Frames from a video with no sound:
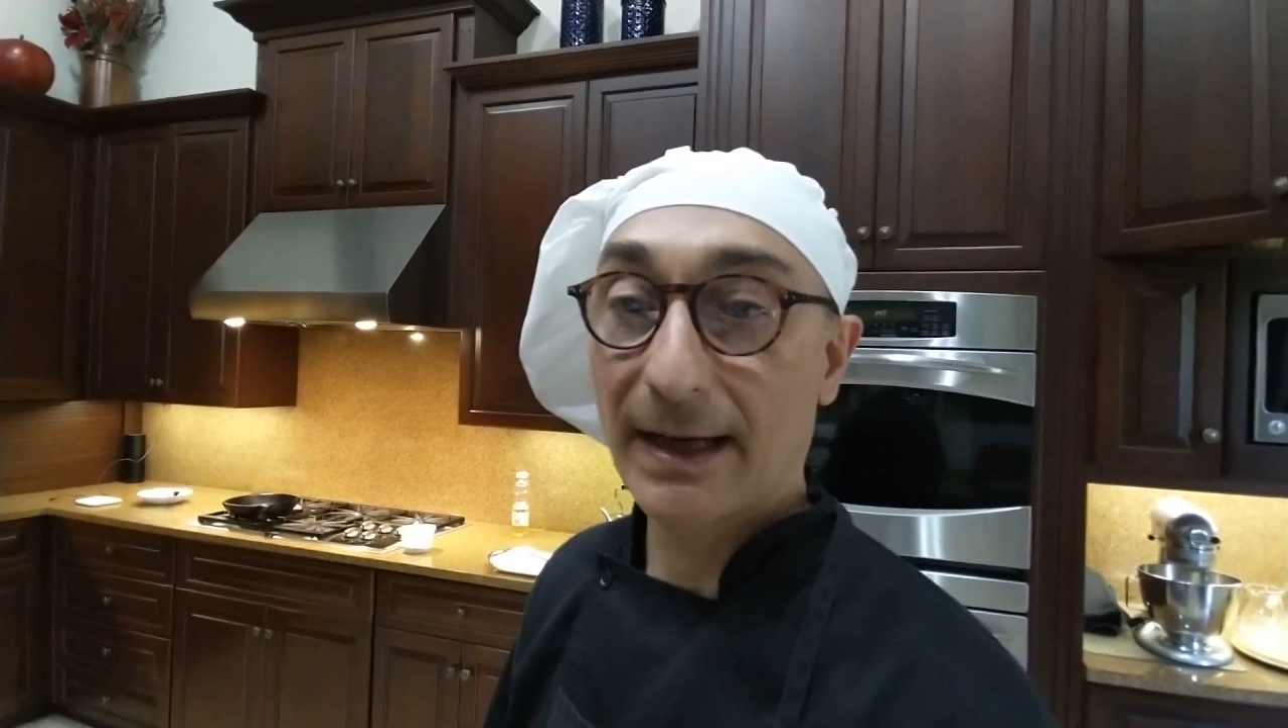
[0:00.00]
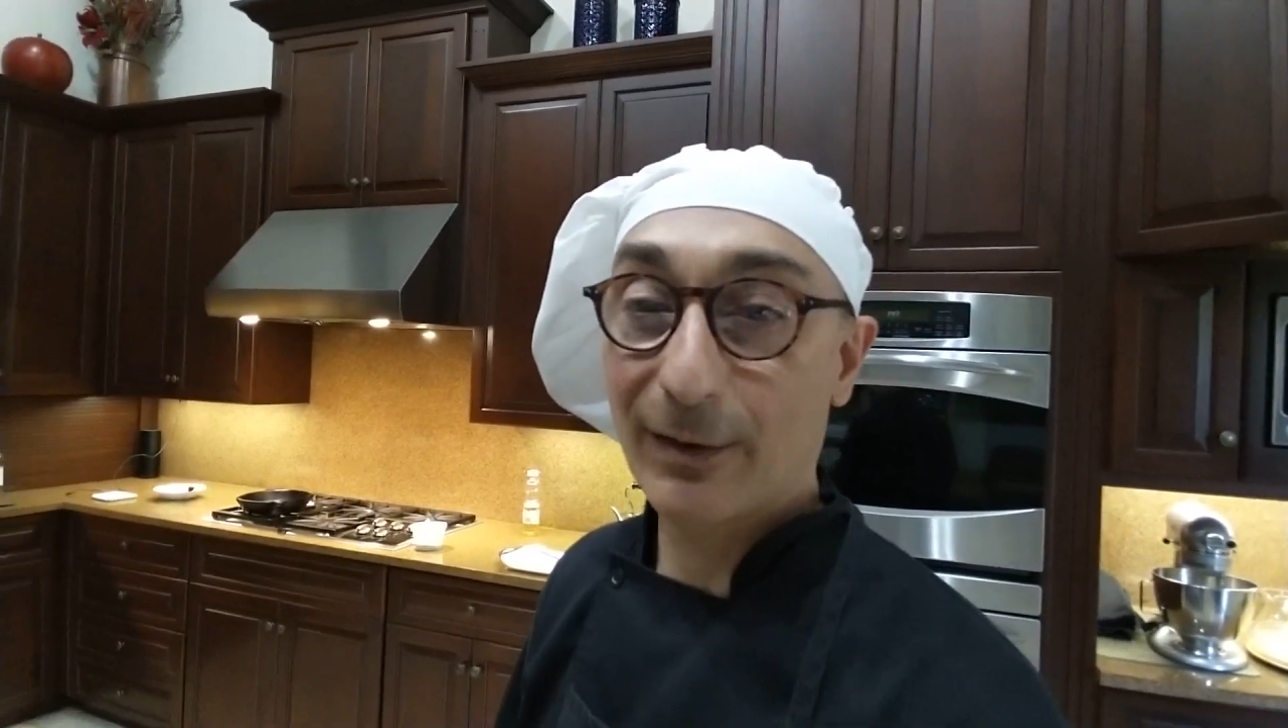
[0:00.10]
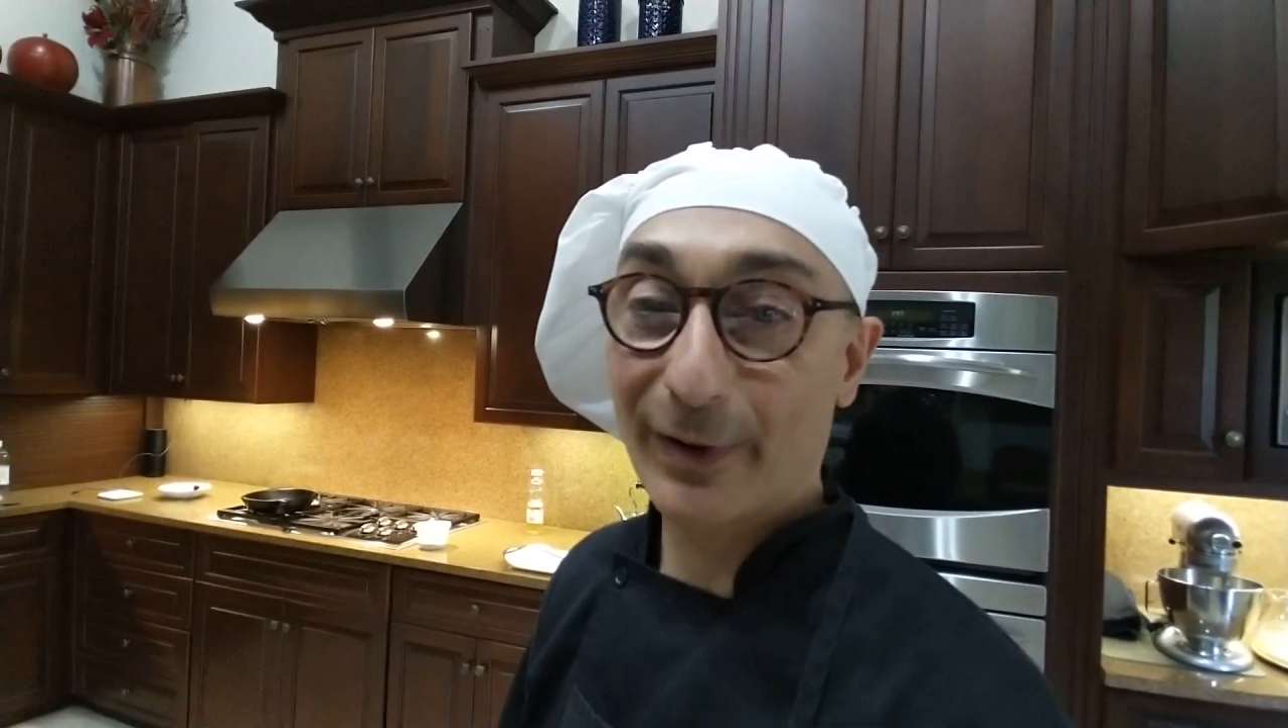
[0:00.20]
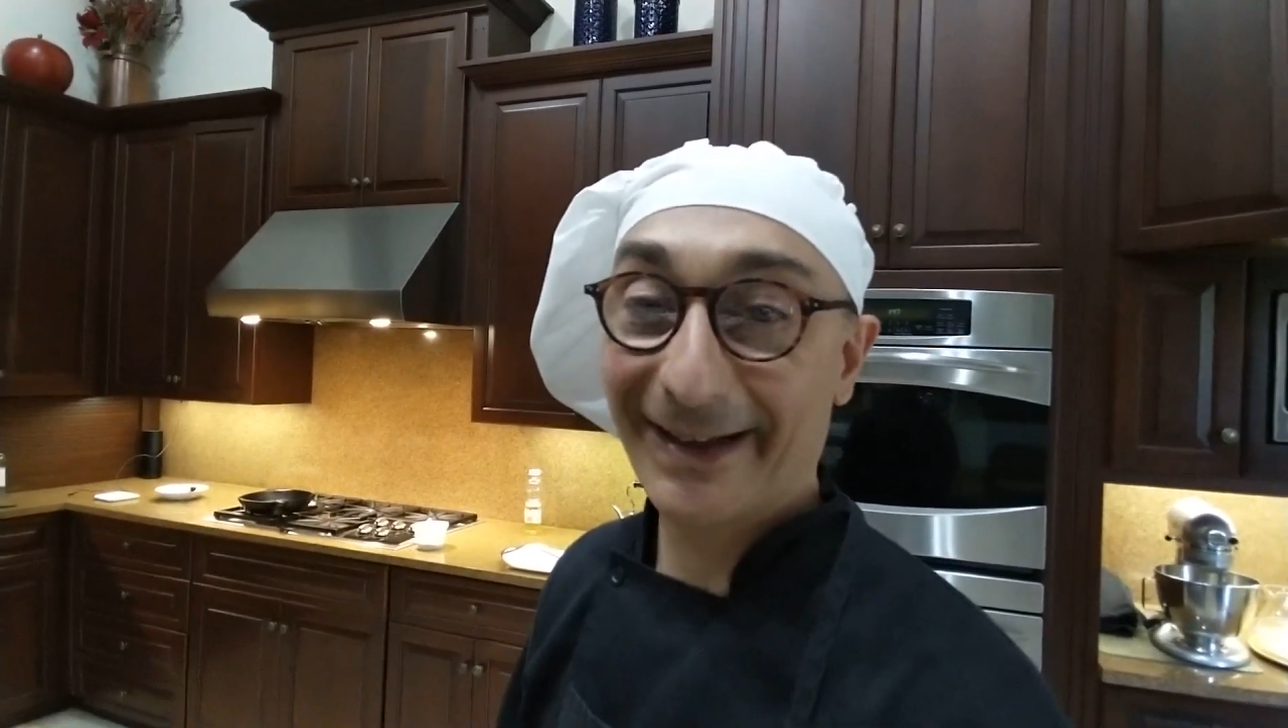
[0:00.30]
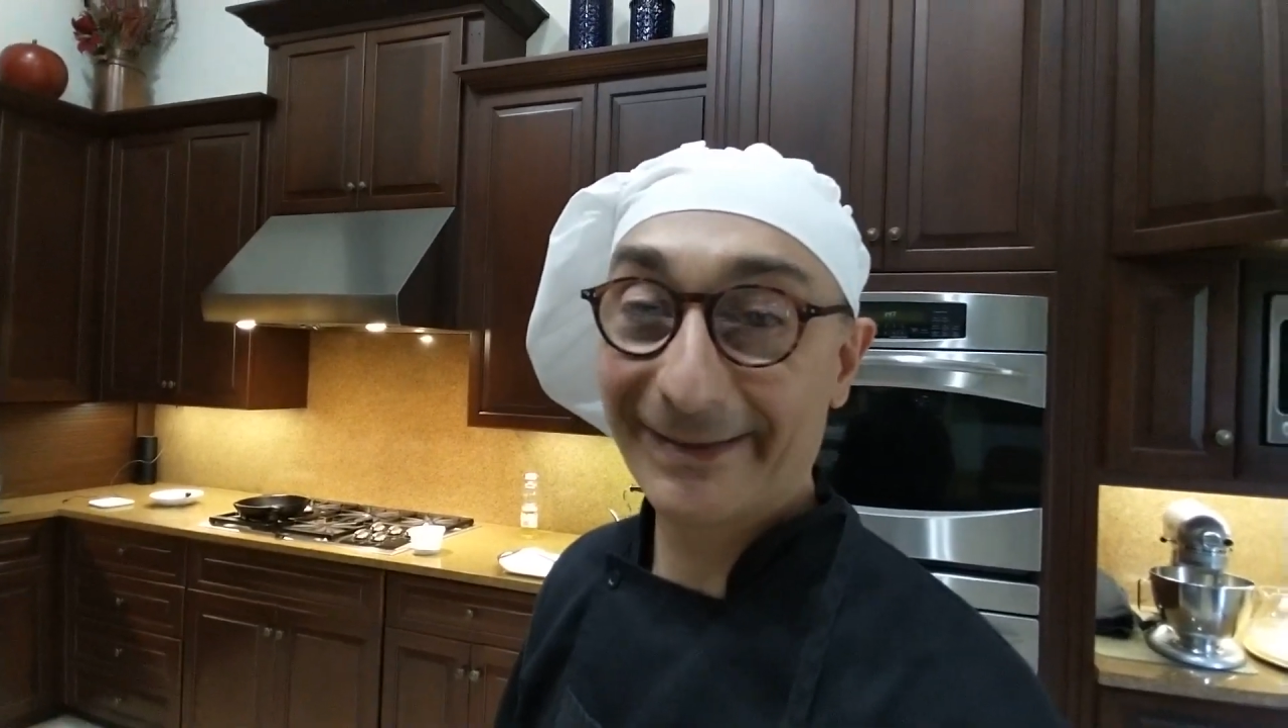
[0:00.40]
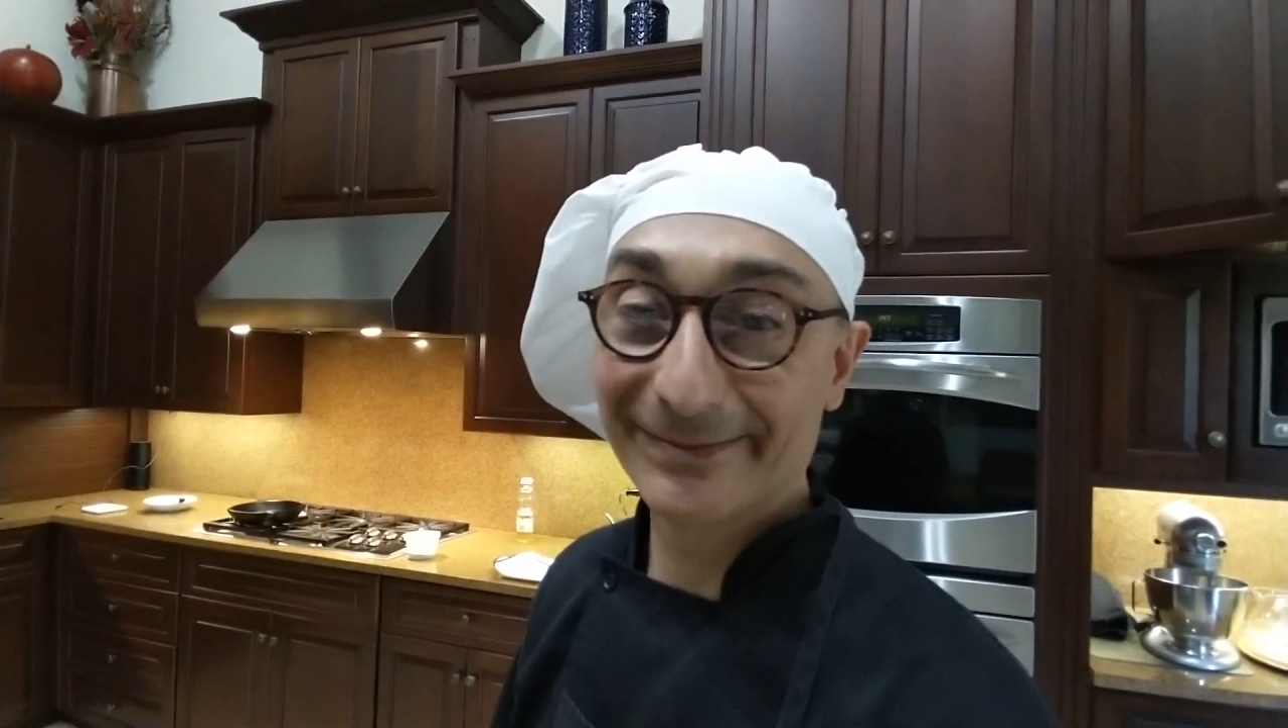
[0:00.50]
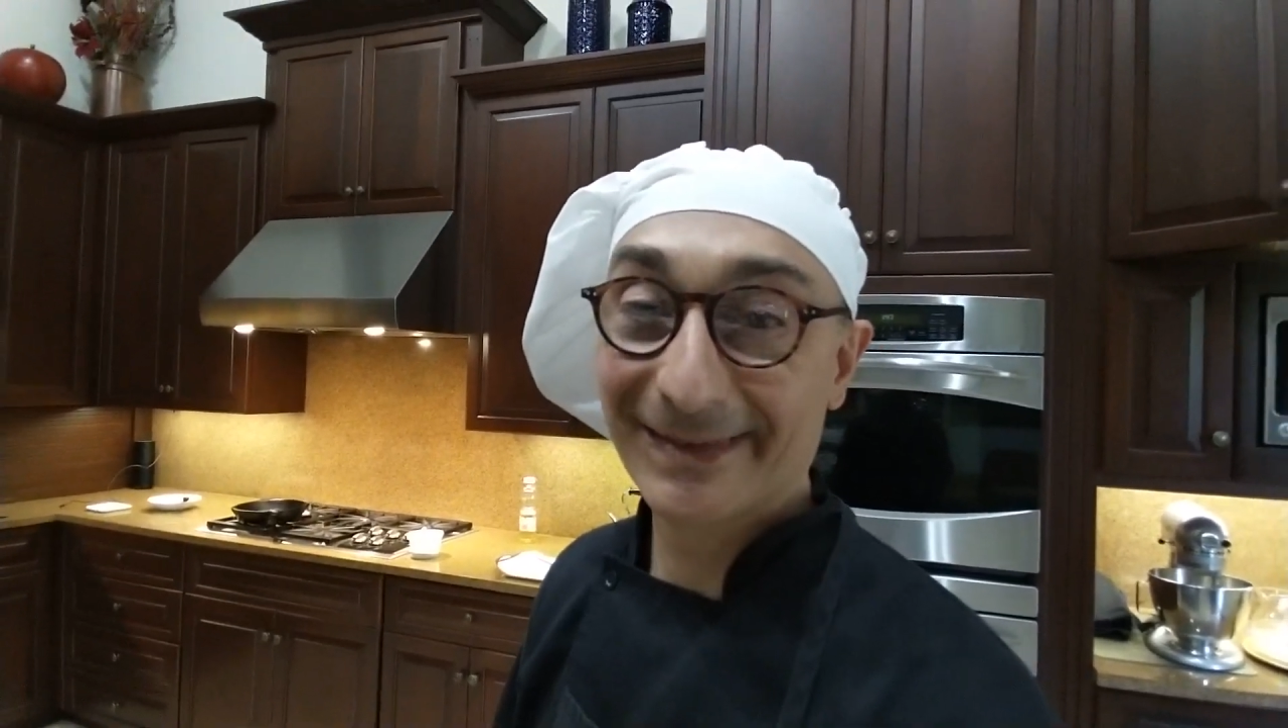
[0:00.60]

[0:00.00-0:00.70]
away.